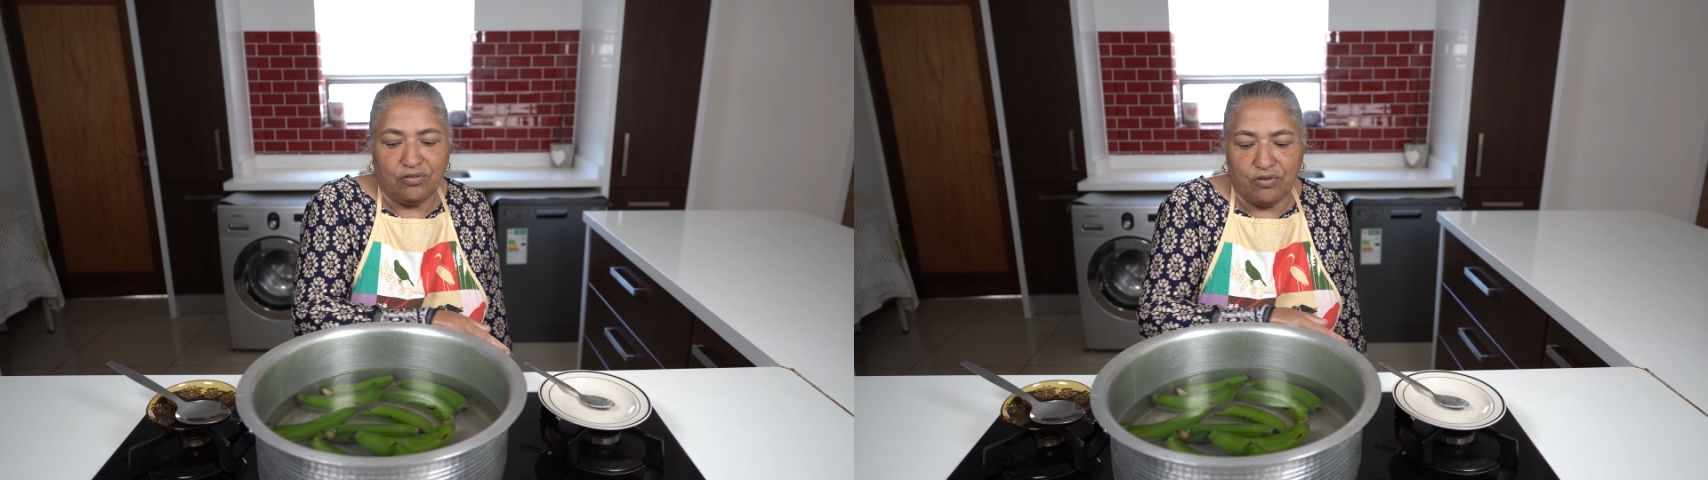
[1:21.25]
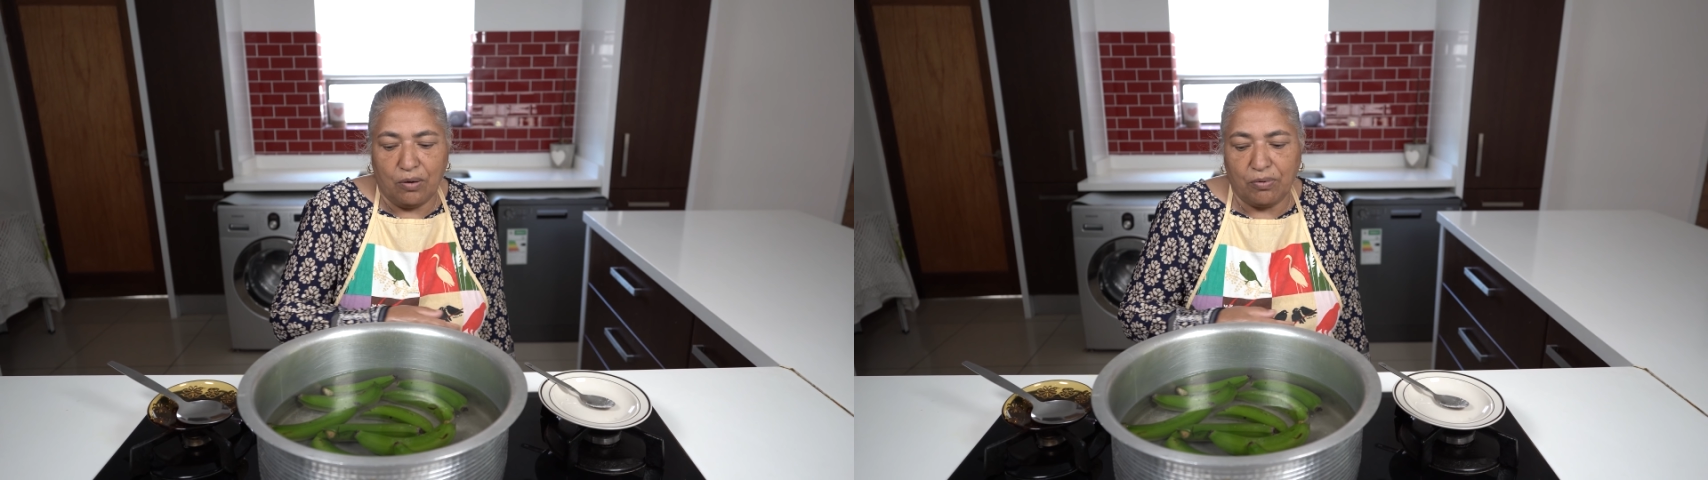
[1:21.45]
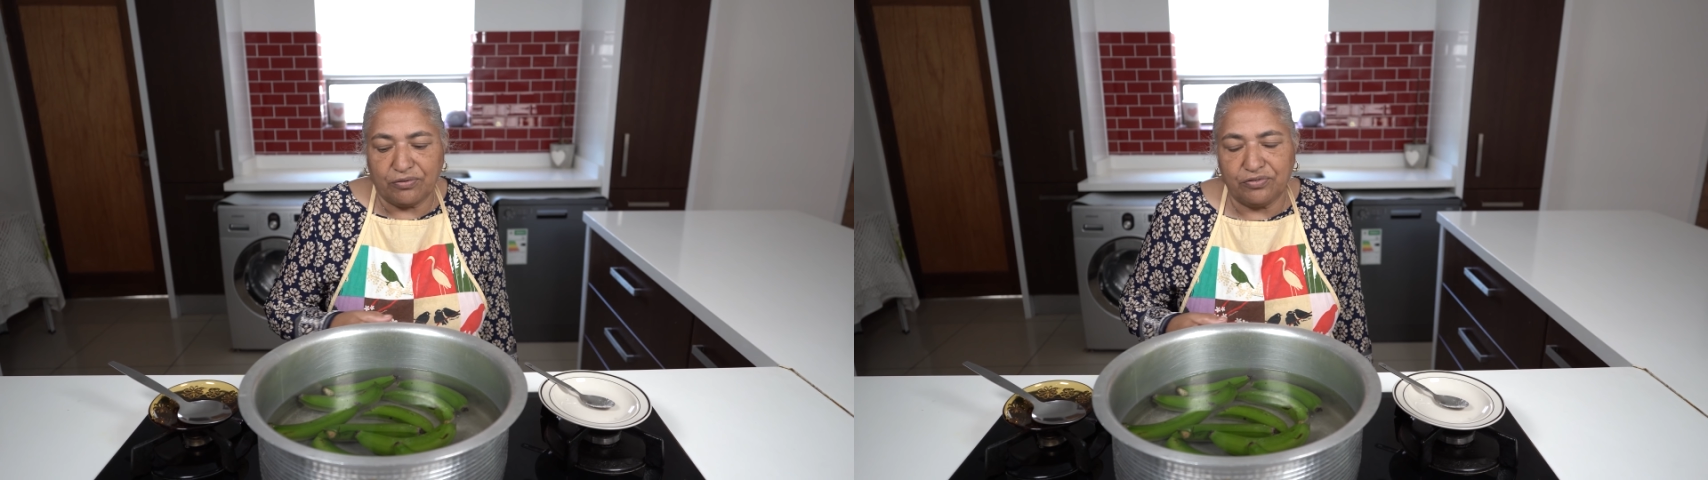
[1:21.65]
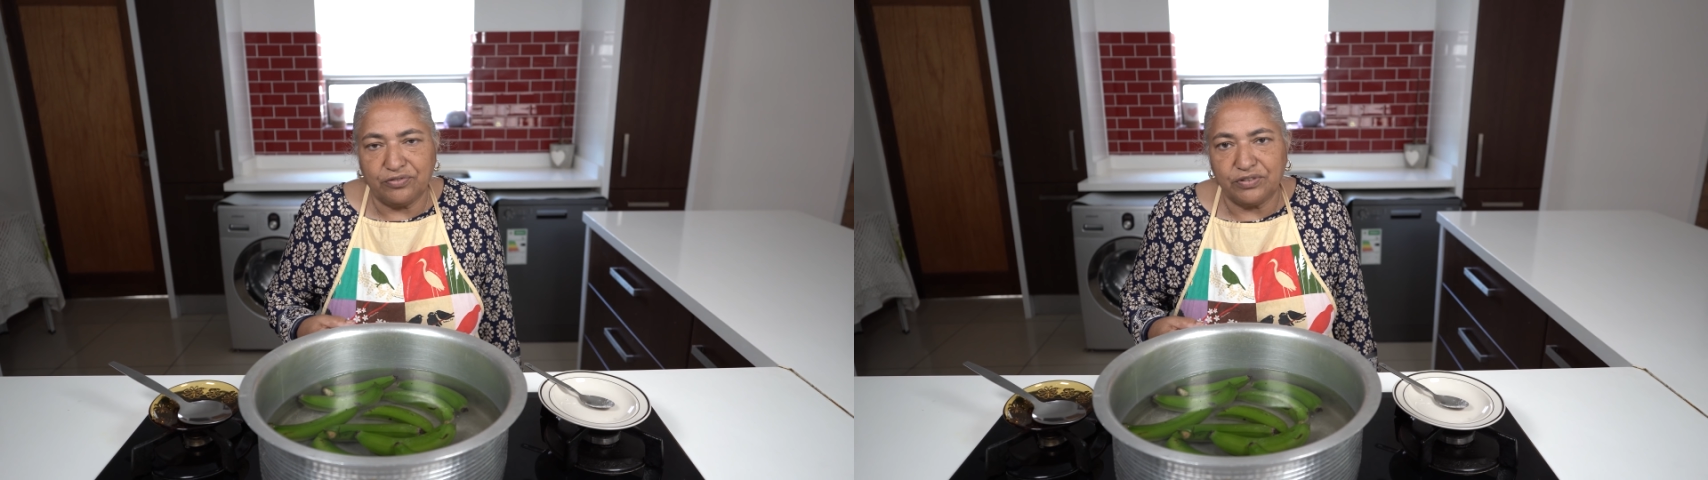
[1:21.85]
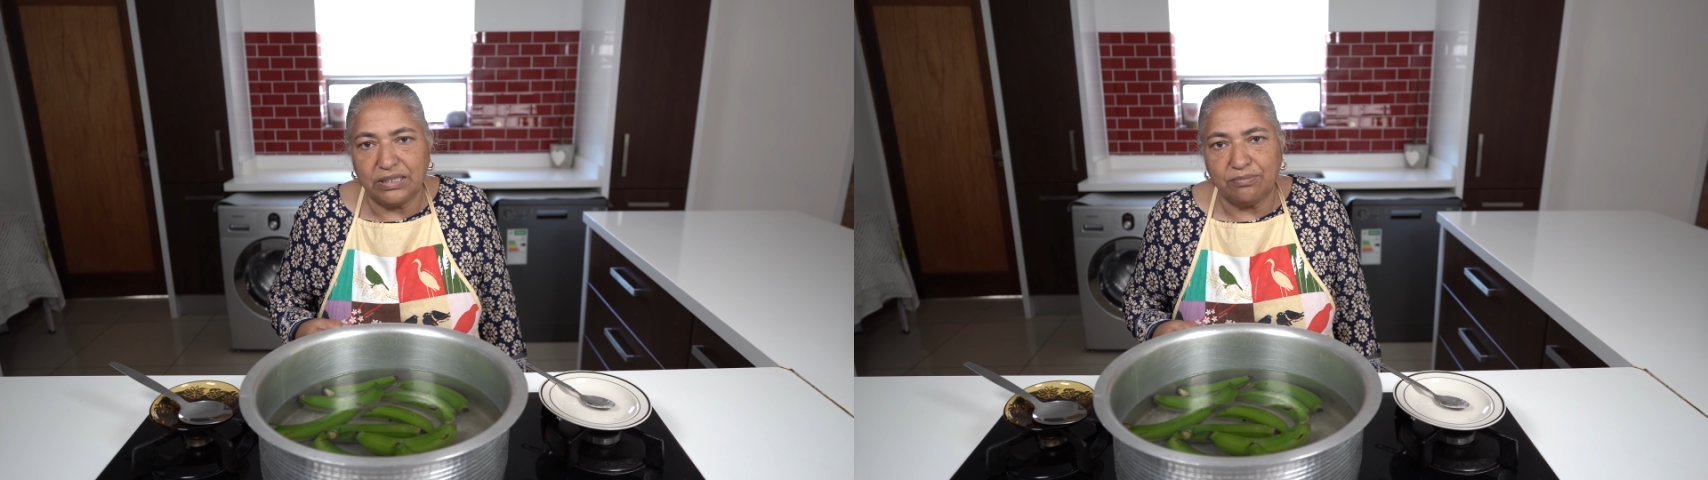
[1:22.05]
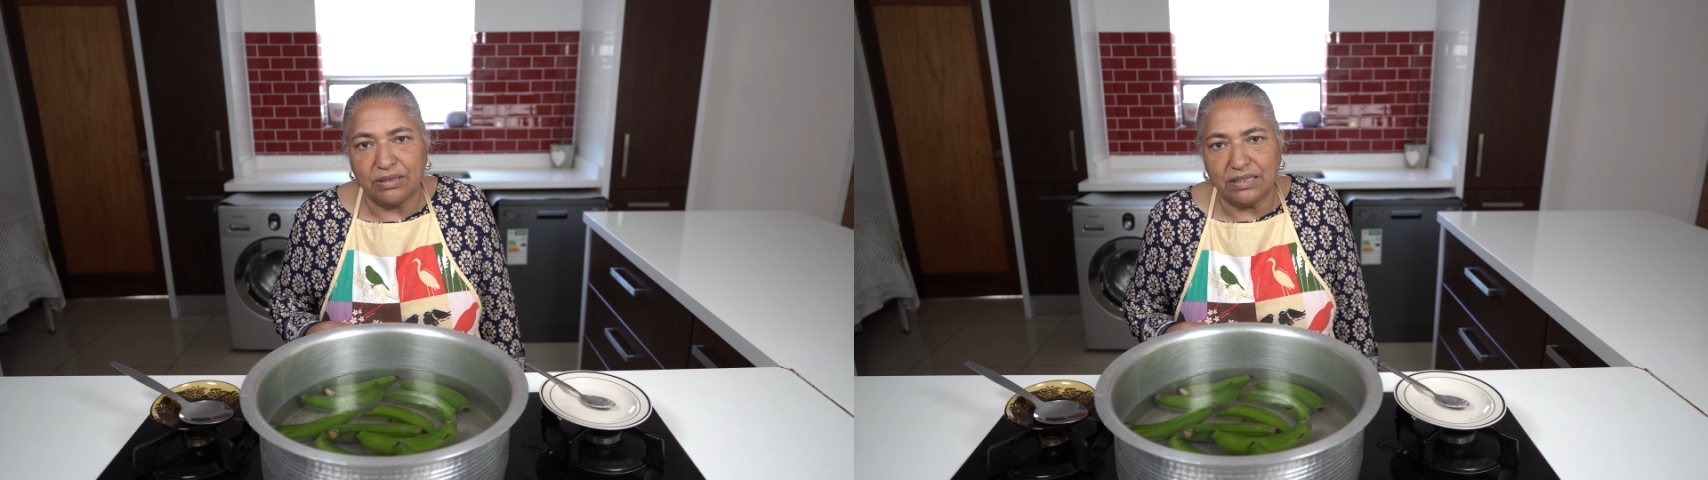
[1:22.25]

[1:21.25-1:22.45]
for about 15